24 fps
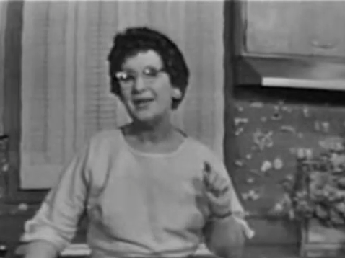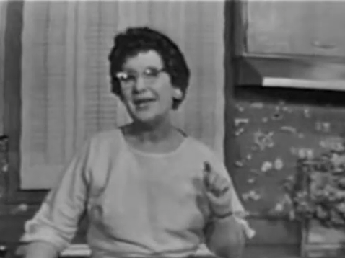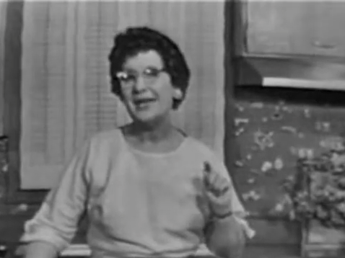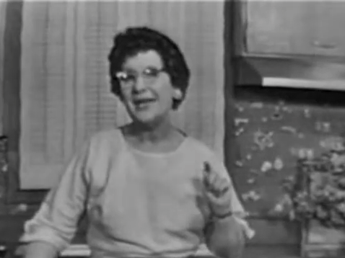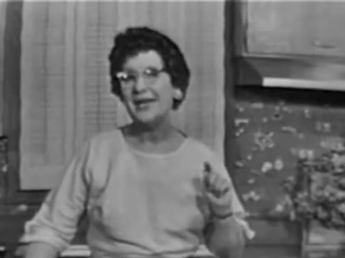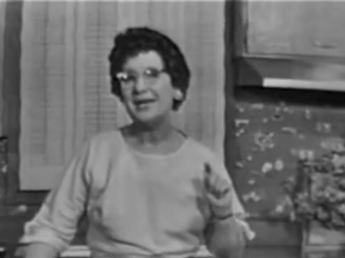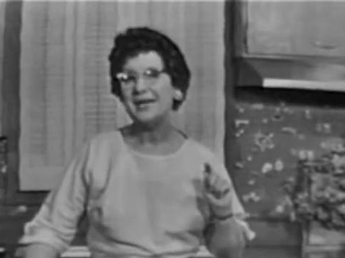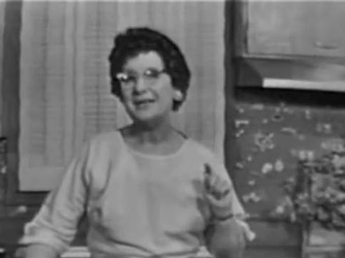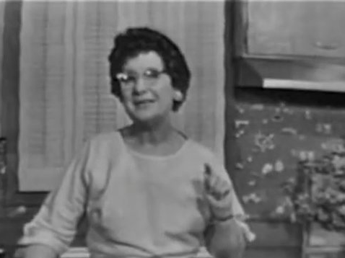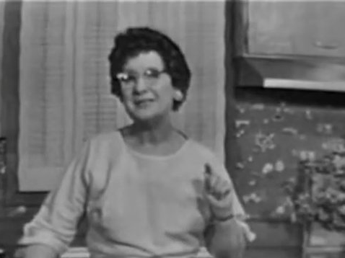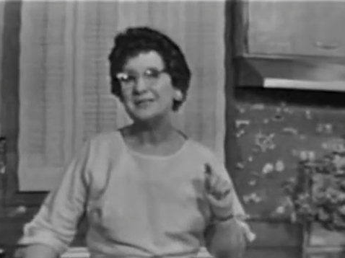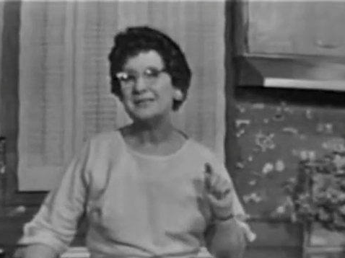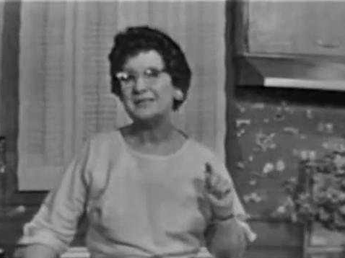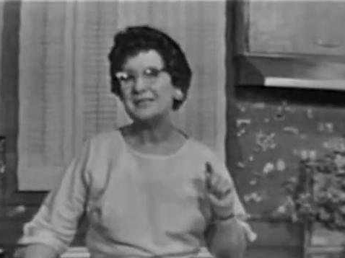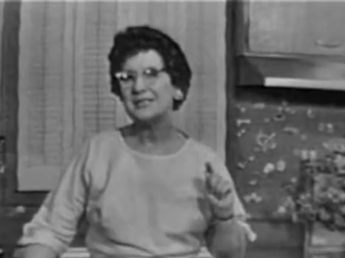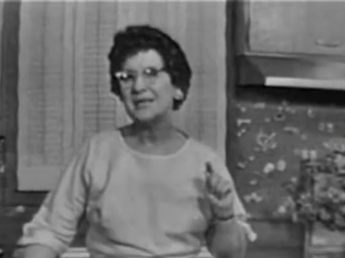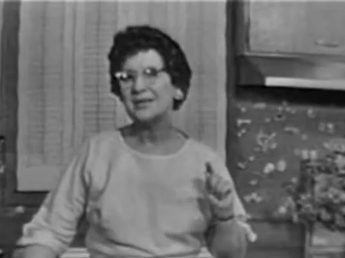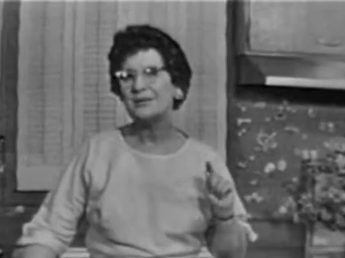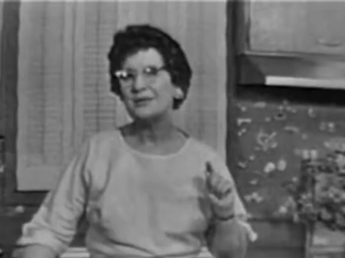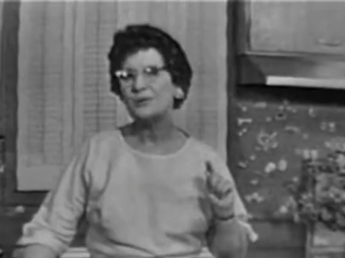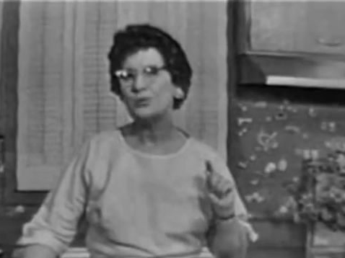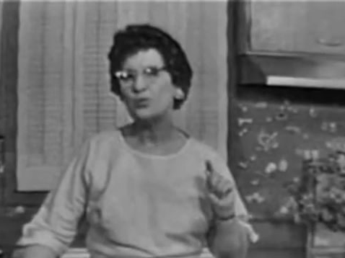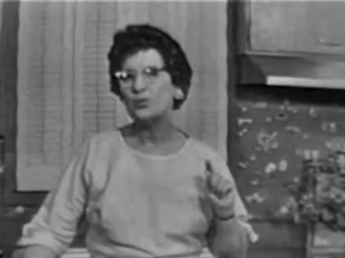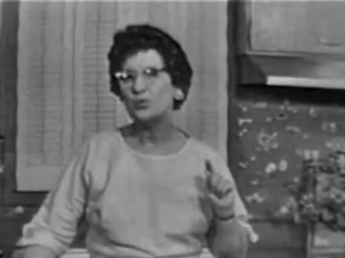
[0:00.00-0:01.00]
and
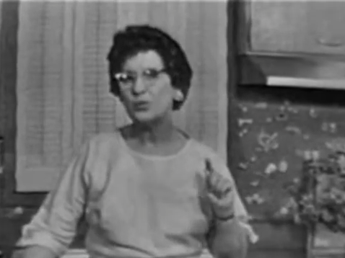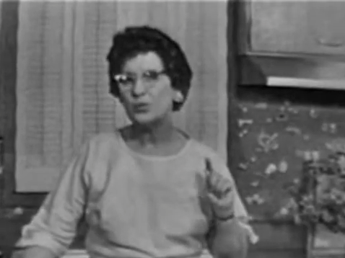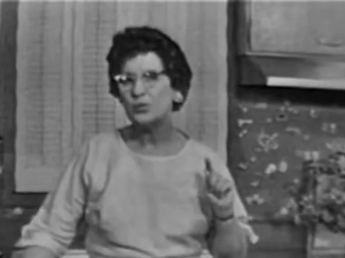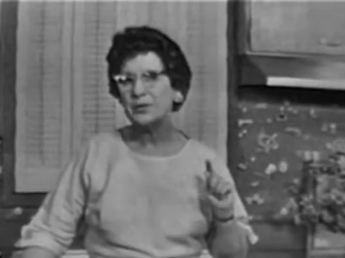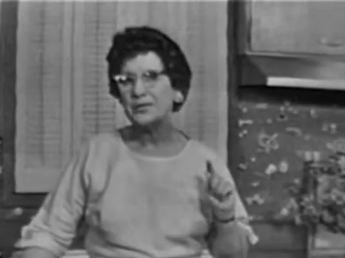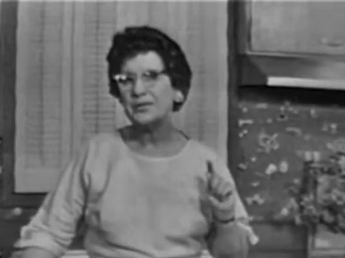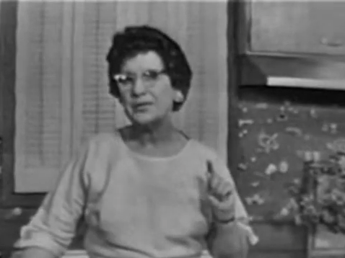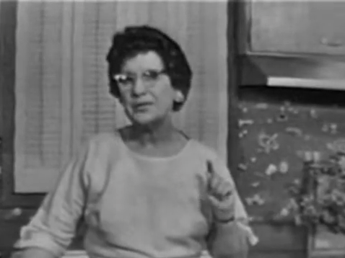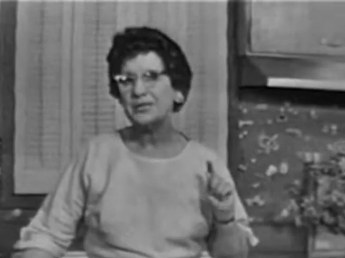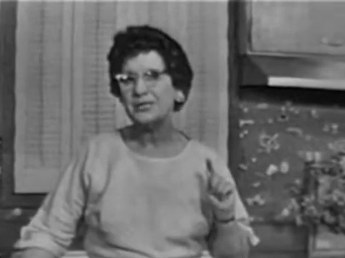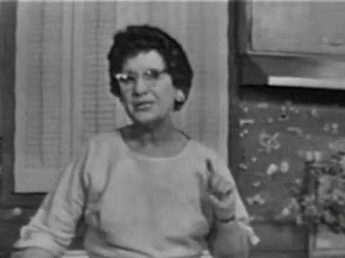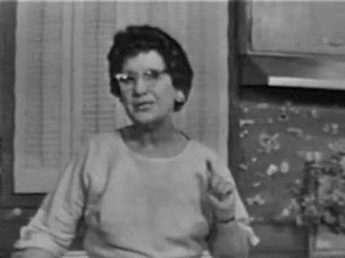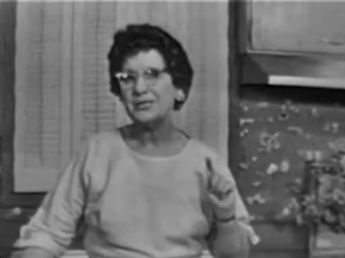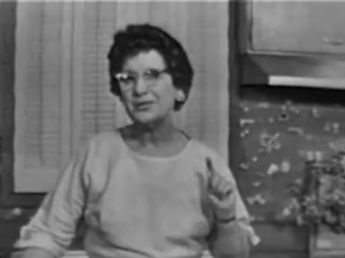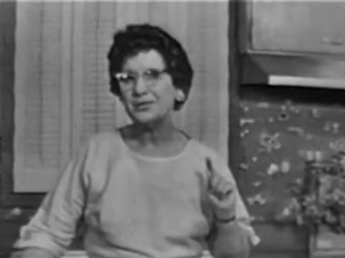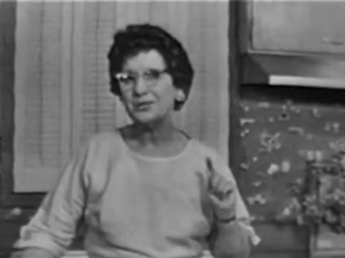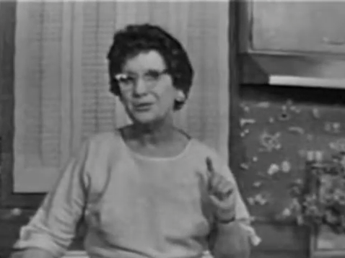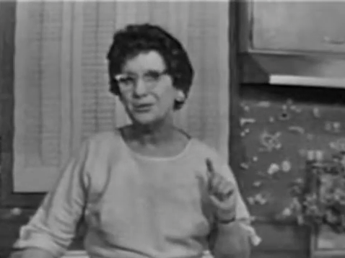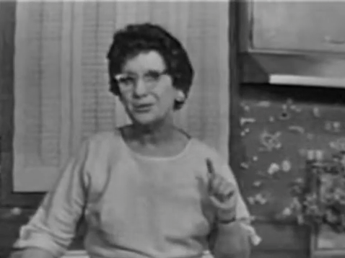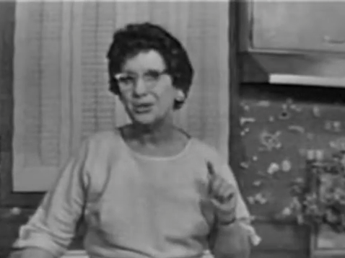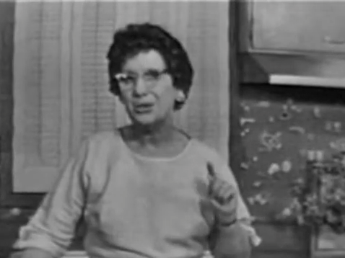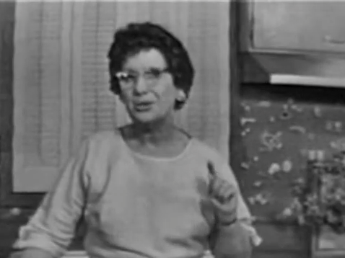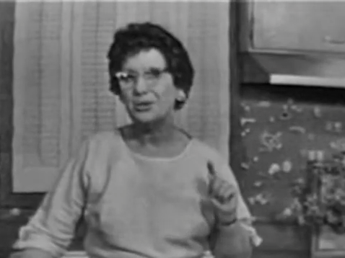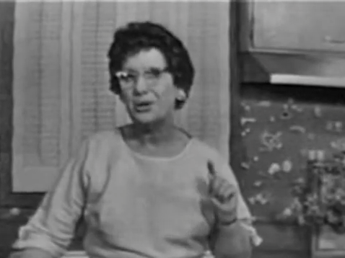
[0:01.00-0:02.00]
seldom really
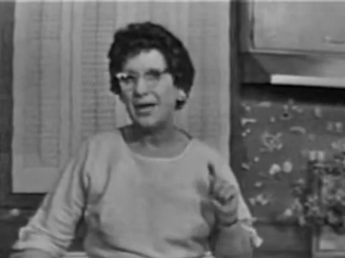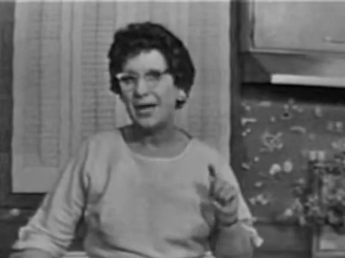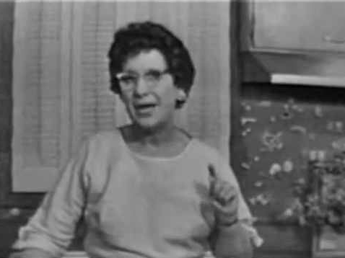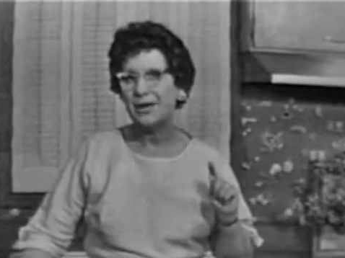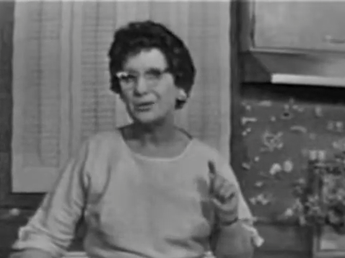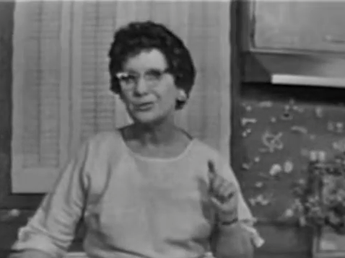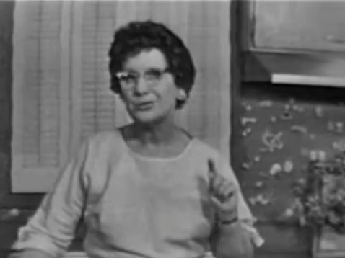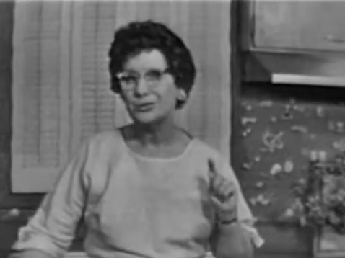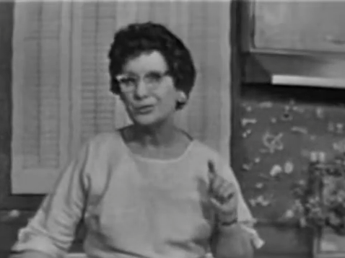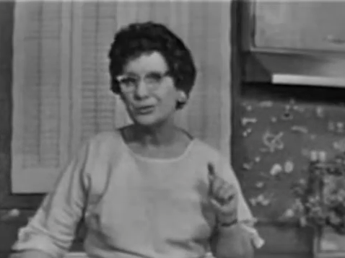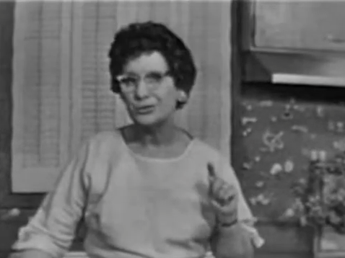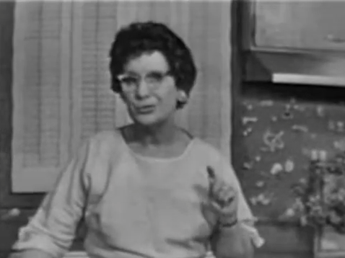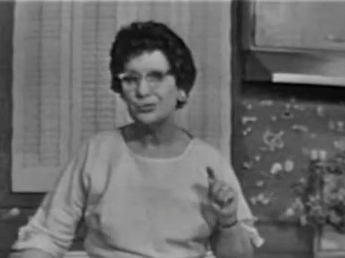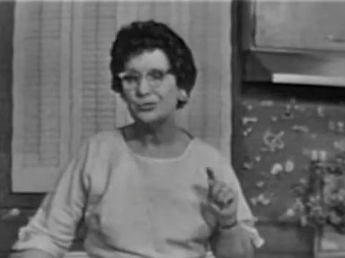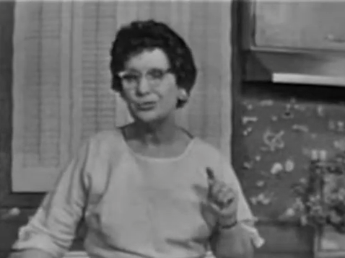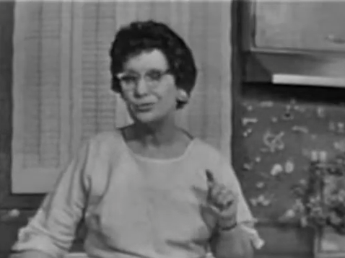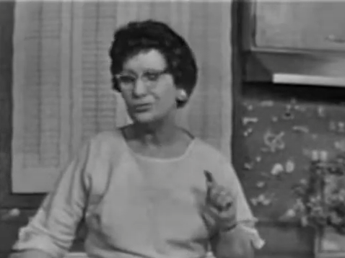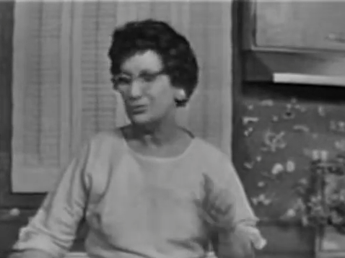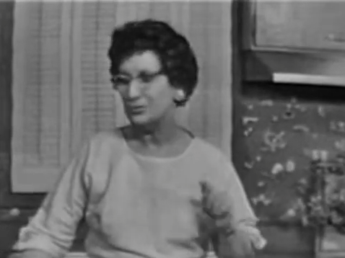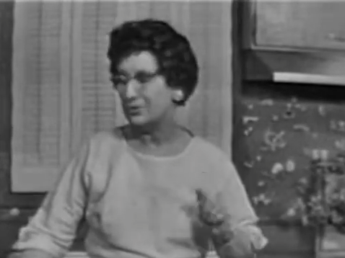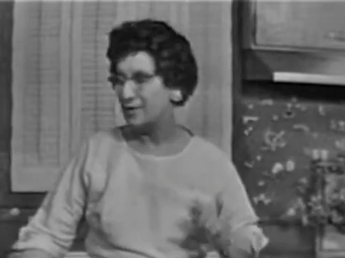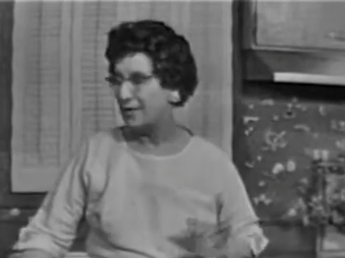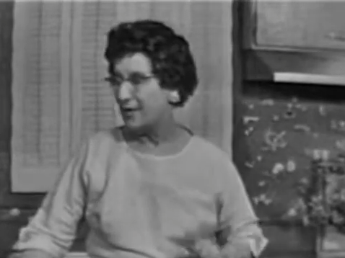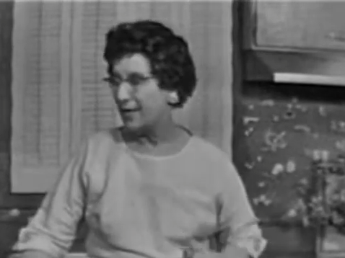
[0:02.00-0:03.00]
know how to
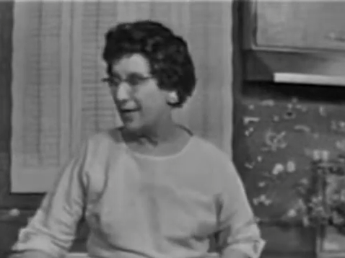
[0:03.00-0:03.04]
do.